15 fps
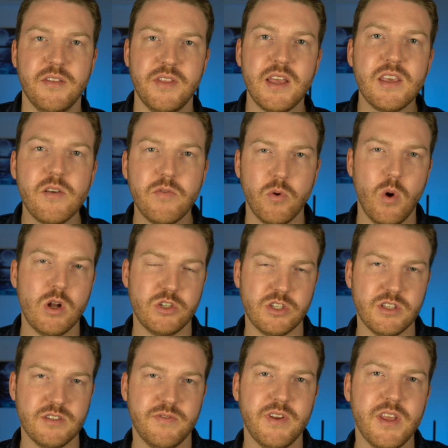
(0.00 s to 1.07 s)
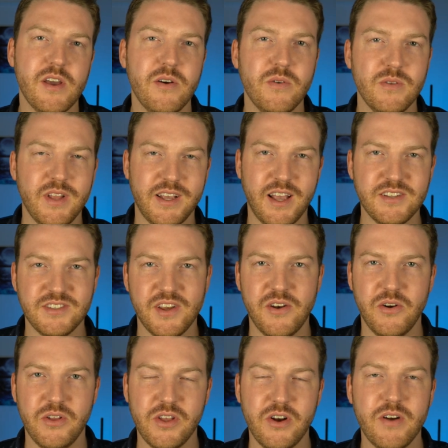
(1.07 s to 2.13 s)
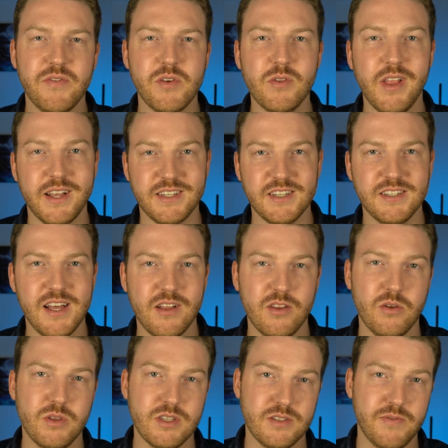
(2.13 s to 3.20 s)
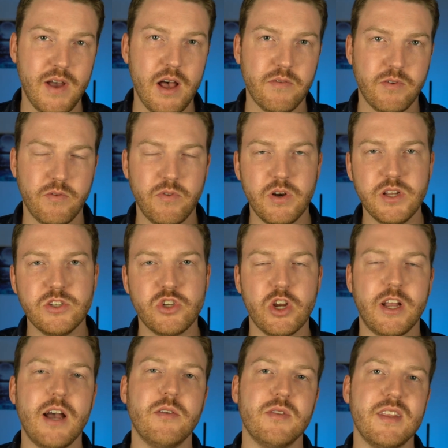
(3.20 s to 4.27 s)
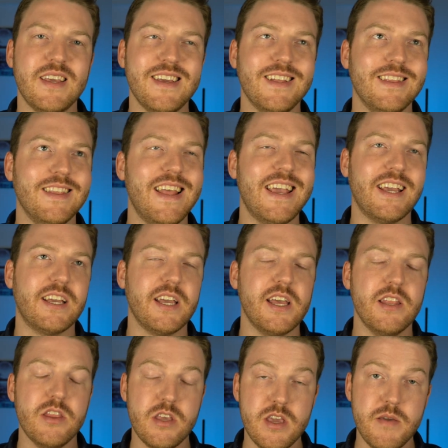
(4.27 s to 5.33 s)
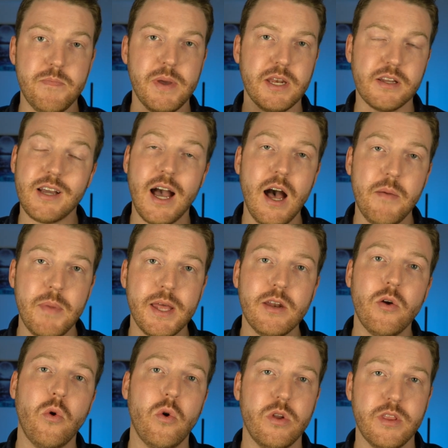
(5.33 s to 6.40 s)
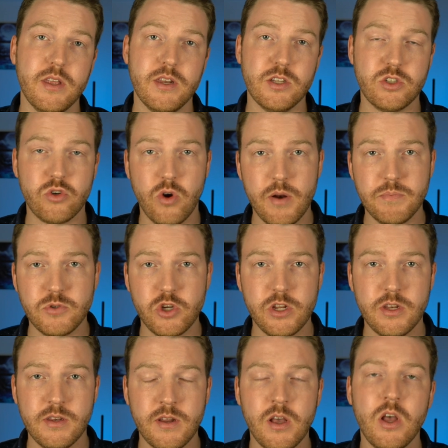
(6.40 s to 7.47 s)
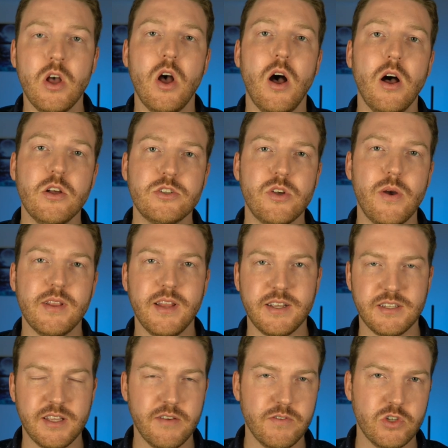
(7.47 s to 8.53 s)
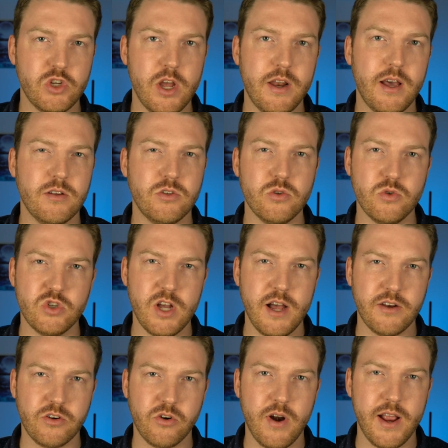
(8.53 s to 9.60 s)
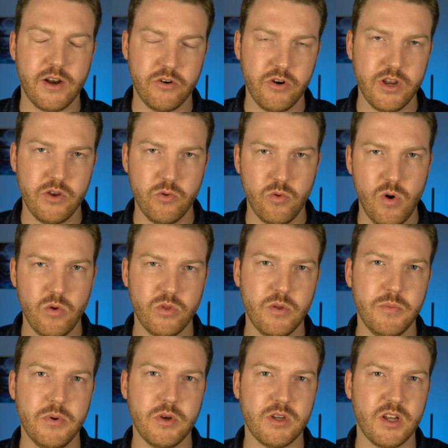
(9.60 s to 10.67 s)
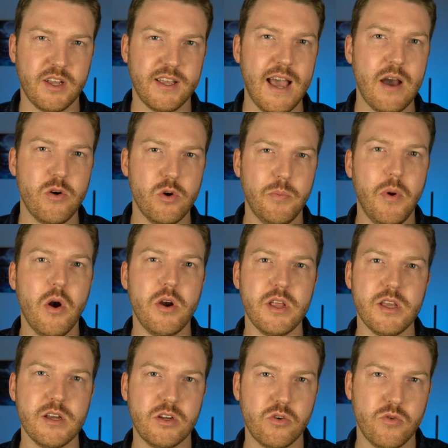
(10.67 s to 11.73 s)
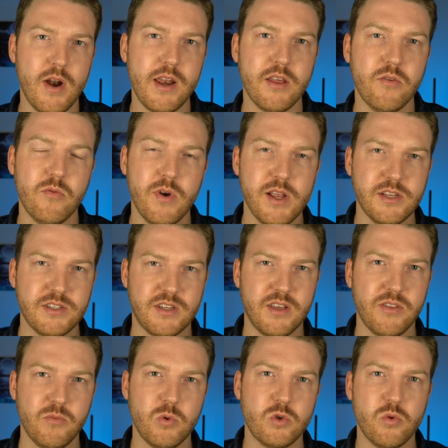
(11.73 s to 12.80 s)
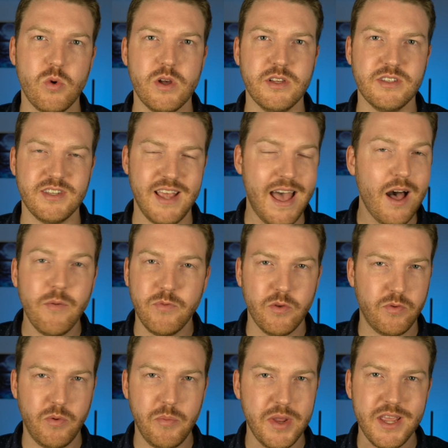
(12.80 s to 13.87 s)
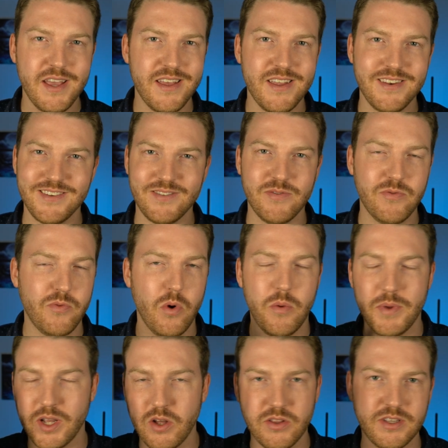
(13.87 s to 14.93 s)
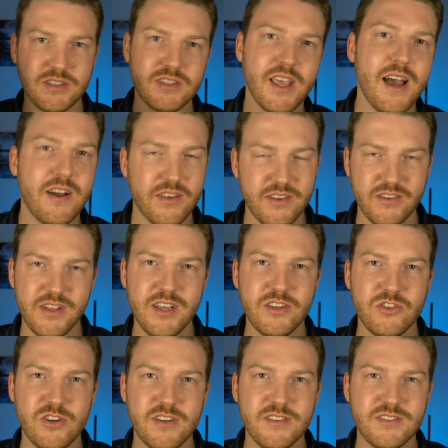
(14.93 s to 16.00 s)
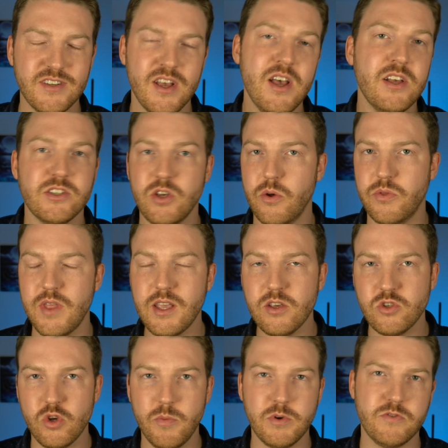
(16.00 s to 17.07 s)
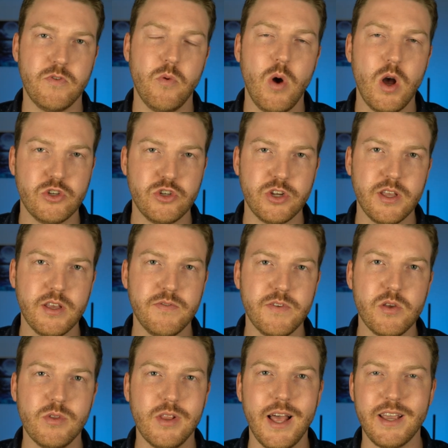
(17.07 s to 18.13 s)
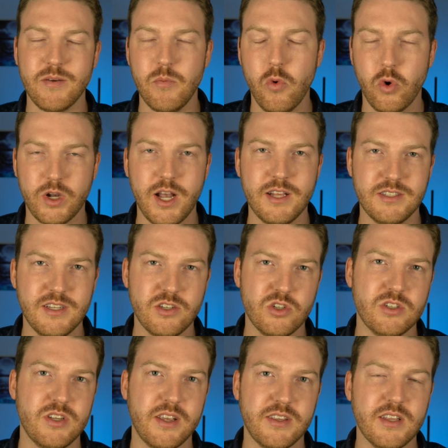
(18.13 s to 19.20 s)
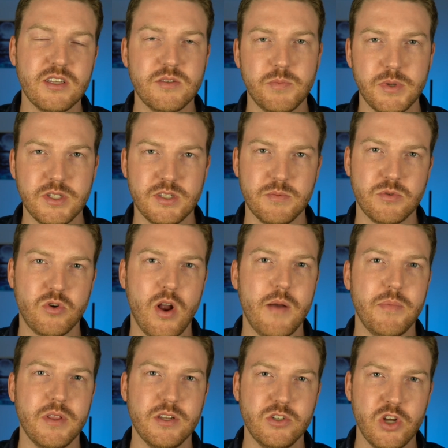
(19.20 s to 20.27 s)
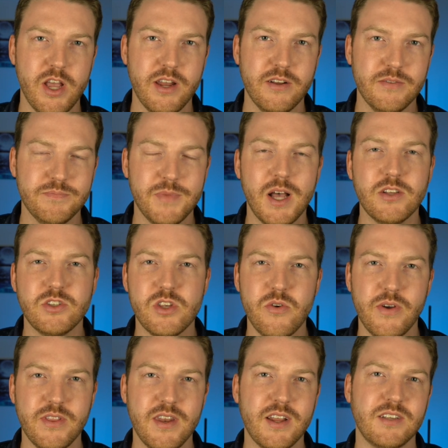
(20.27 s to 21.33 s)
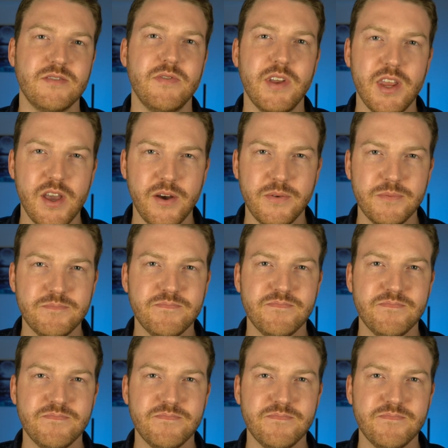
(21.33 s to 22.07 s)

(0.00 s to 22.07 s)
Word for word: Thank you for watching this video. Like I said earlier, if you'd like to download this file for free, check out the link in the pinned comment or the description. Also, I'd like to give a shout out to John Gregory, who wrote the book Counterparty Credit Risk, which was helpful for me in forming all these calculations. So thank you so much for watching. If you'd like more content just like this, please subscribe to the channel. I'll see you on the next video.